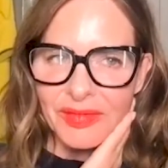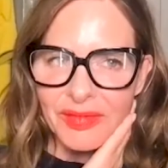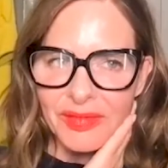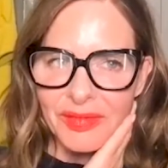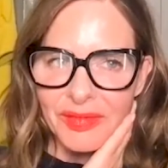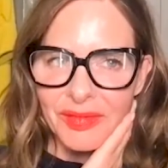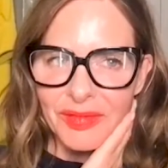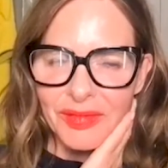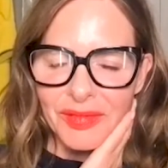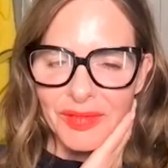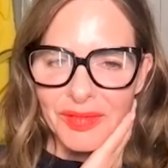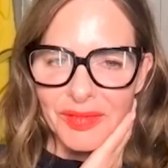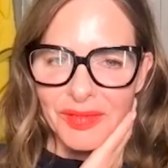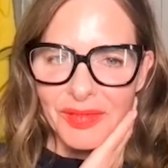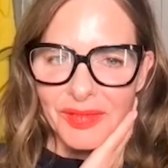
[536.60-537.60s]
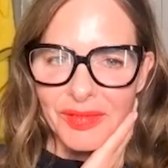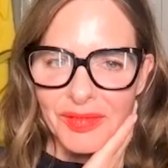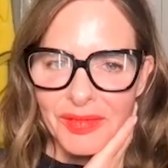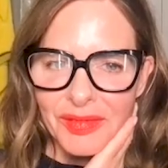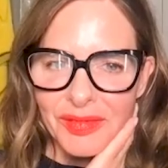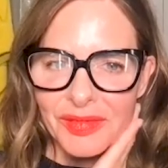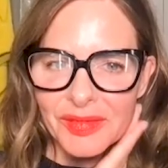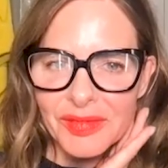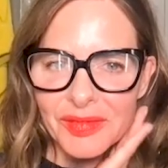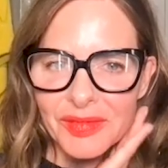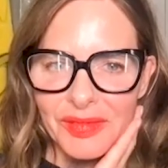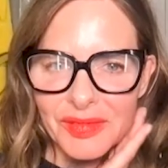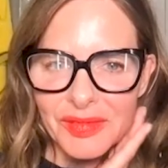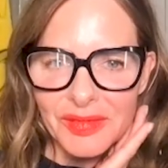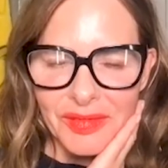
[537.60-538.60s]

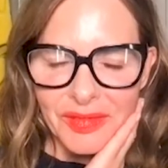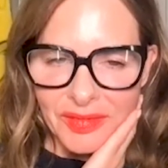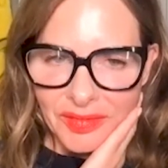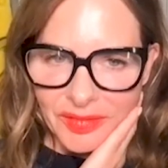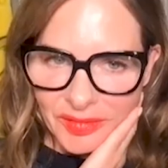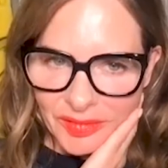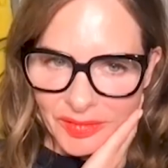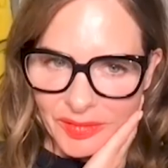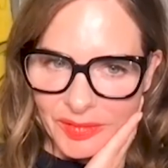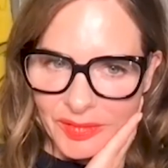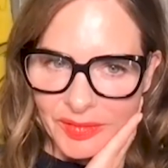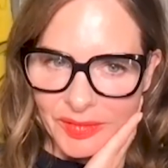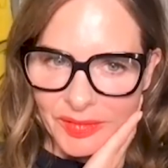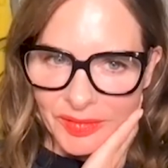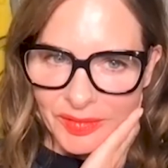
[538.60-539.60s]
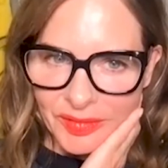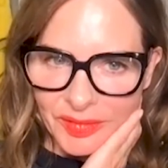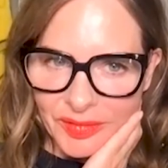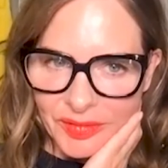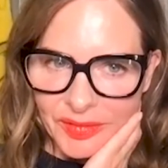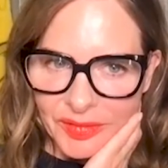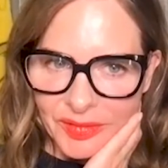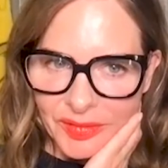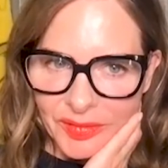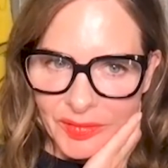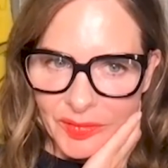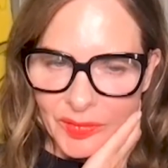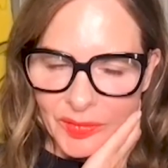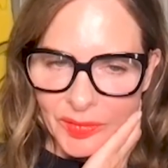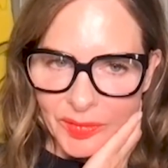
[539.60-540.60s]

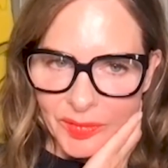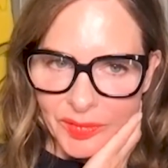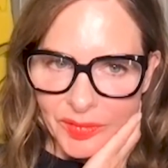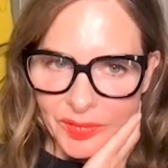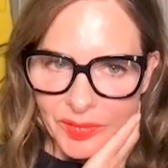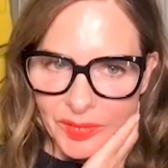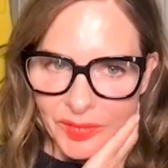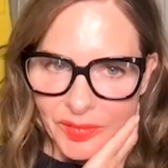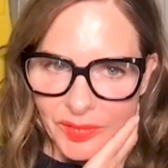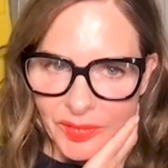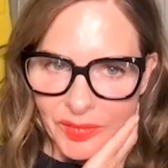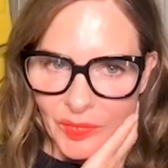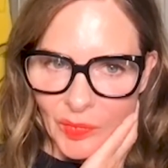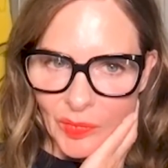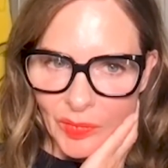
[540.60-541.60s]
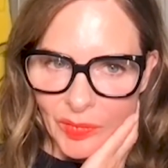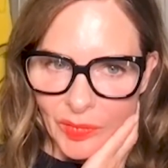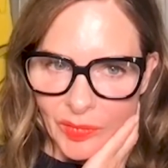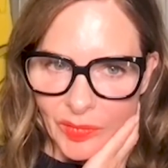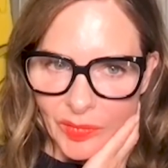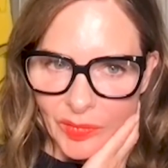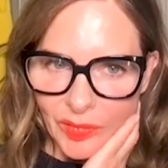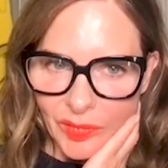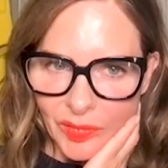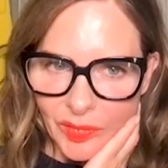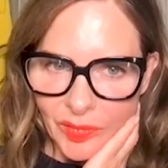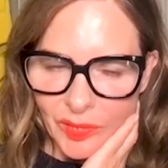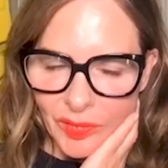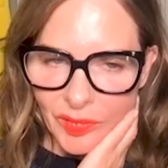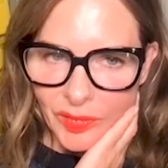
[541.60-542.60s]
[no speech]